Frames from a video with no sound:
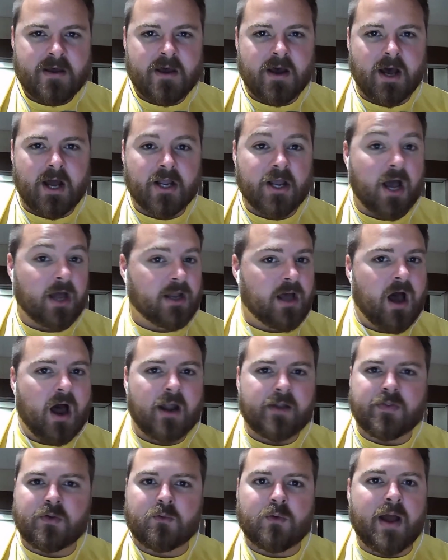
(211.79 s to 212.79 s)
Uh, got hot
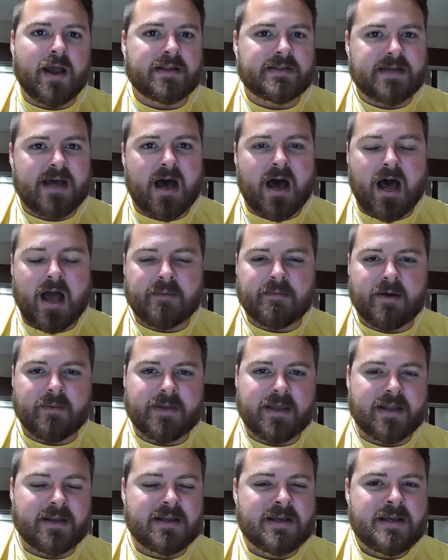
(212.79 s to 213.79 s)
at the right time. I
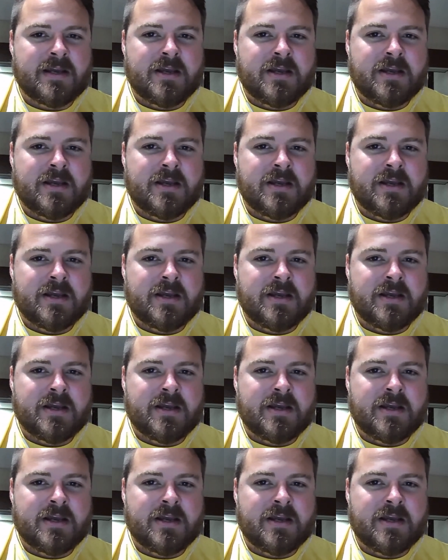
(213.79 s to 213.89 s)
mean,